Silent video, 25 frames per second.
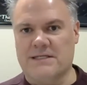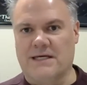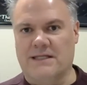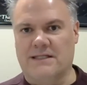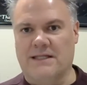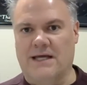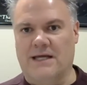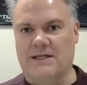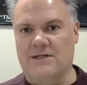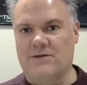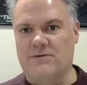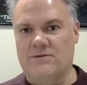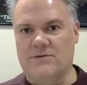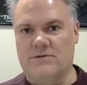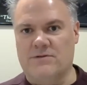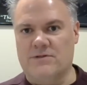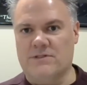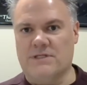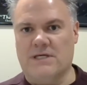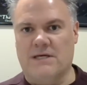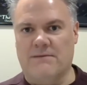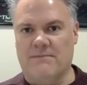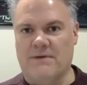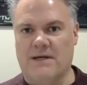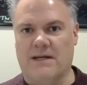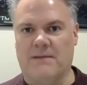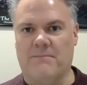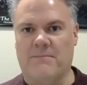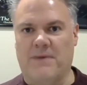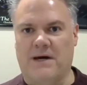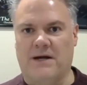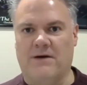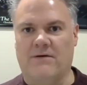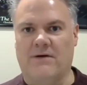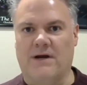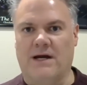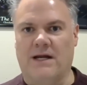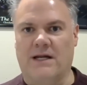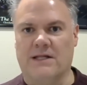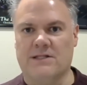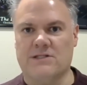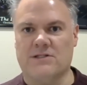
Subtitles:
and then you just keep getting better at it.